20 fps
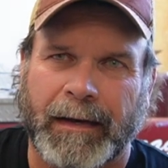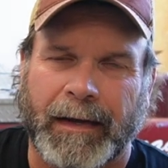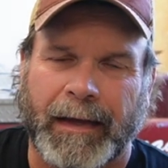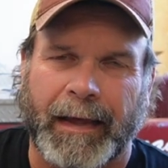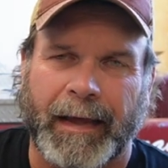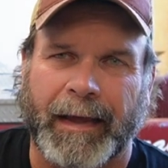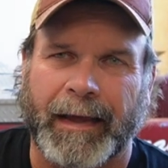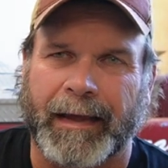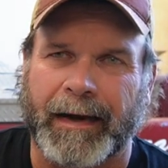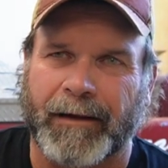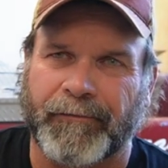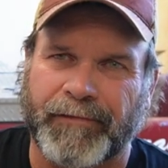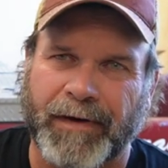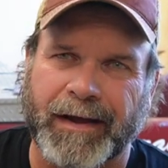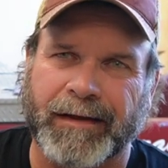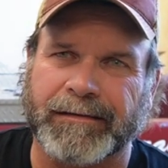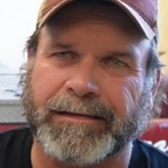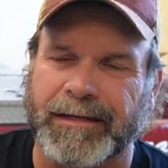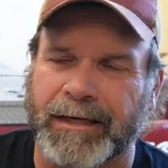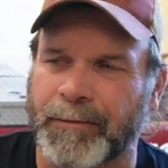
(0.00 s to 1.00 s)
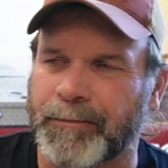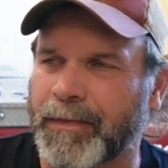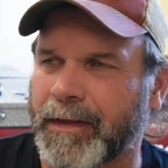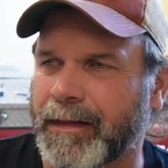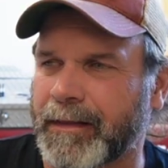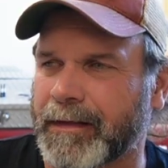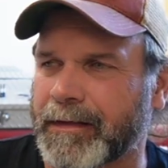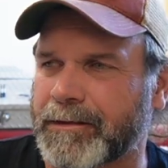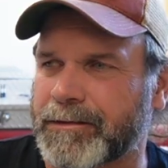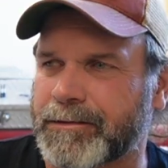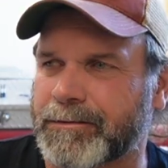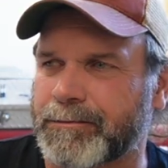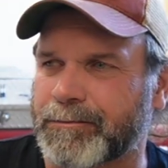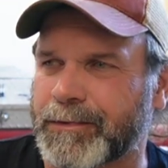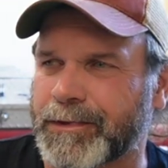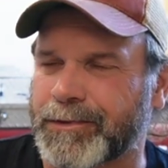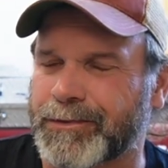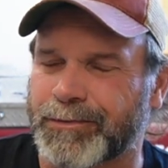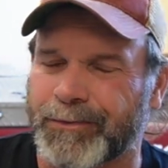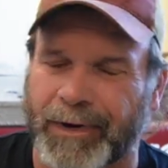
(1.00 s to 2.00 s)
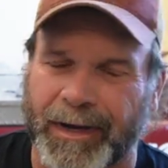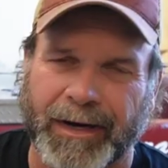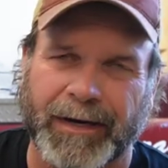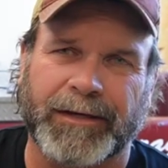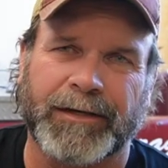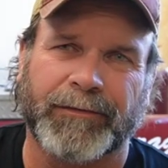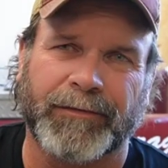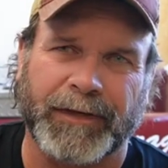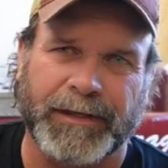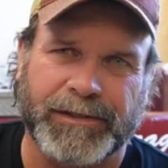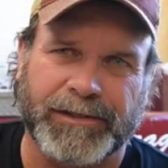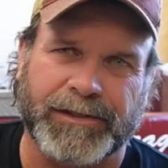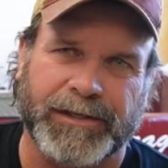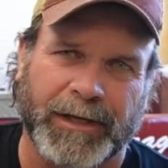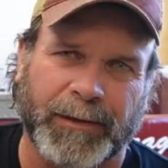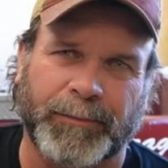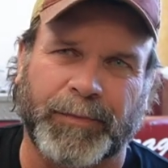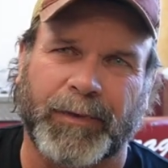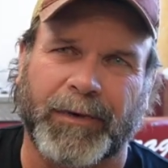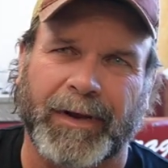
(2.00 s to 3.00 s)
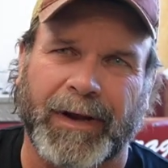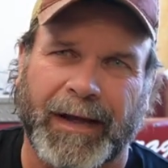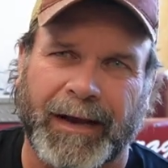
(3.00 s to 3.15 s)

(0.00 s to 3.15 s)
And I found something that's just relatively simple.